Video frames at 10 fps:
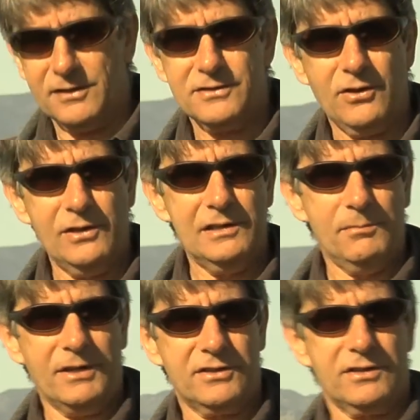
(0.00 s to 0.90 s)
the soil
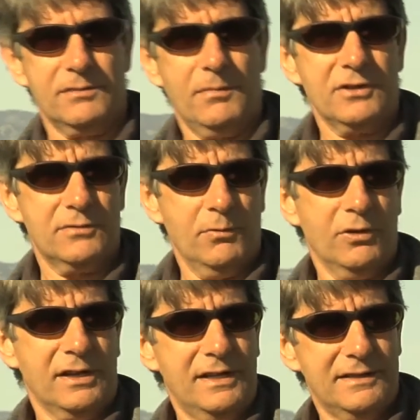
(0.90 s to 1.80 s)
much
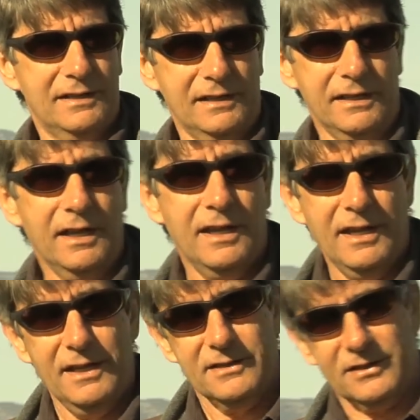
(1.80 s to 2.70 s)
more easily.
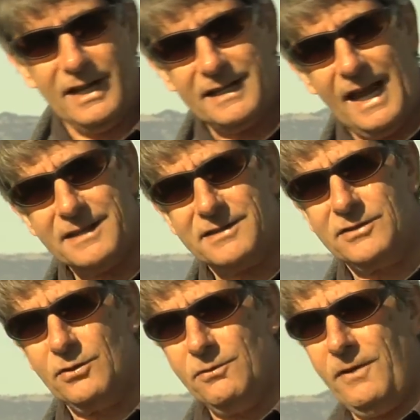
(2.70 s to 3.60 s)
So that has
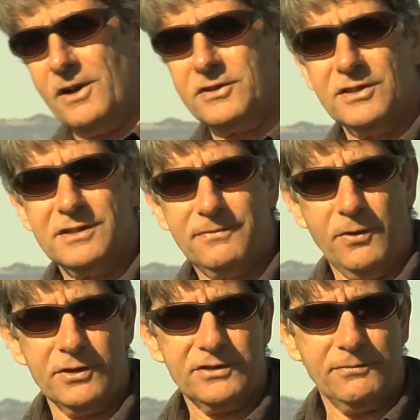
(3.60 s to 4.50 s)
two functions.
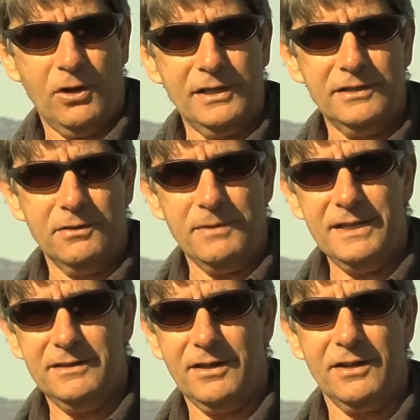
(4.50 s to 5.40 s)
First of all, in the
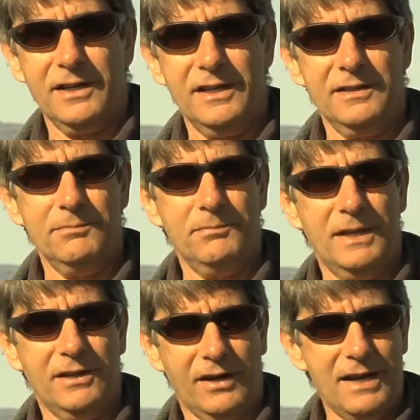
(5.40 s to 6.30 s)
winter, in
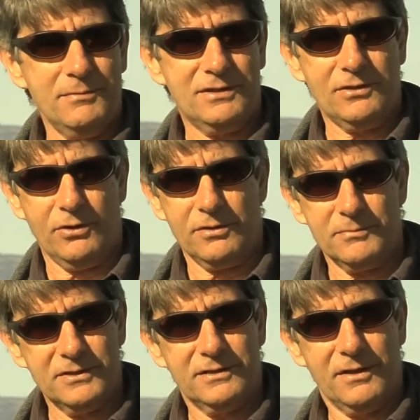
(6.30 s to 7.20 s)
big
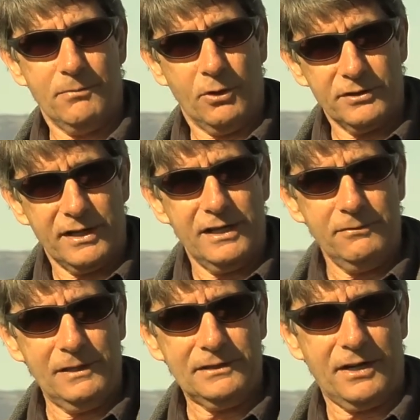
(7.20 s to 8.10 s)
rainstorms, the water
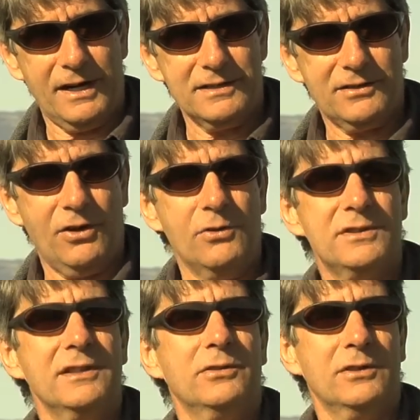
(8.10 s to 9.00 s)
infiltrates, goes
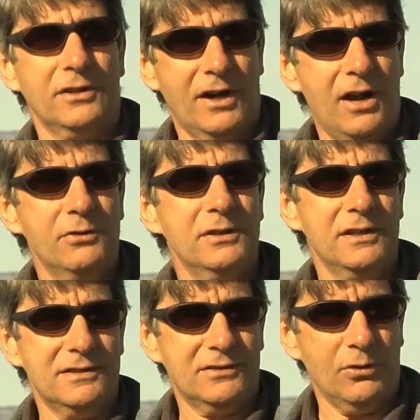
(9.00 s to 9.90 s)
into the ground,
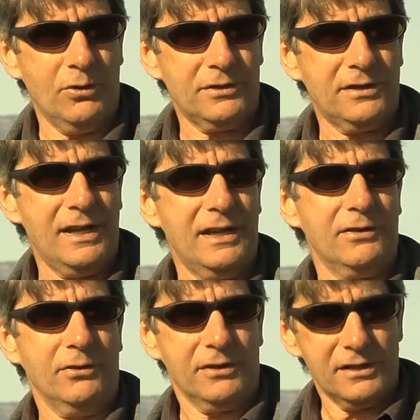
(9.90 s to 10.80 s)
is stored there
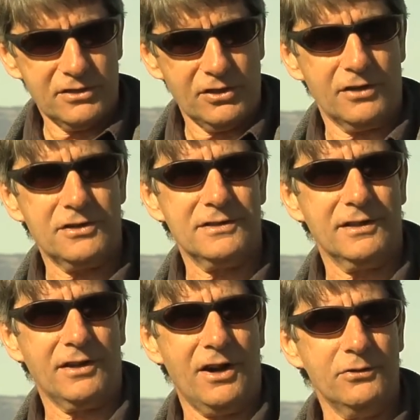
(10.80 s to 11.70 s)
or recharges the
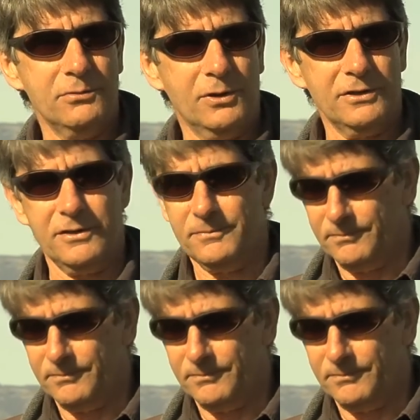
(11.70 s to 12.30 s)
groundwater.